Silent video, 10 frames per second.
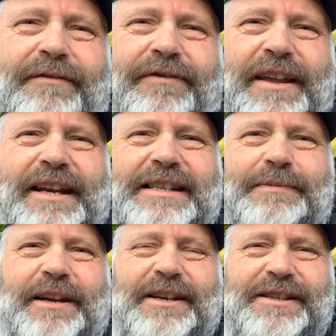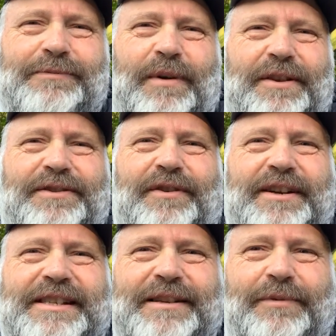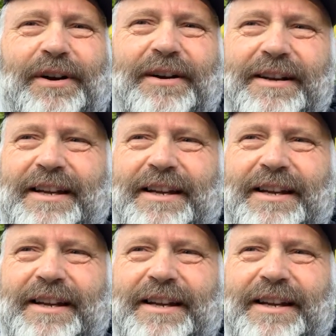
Phoenix, because the weather is very similar.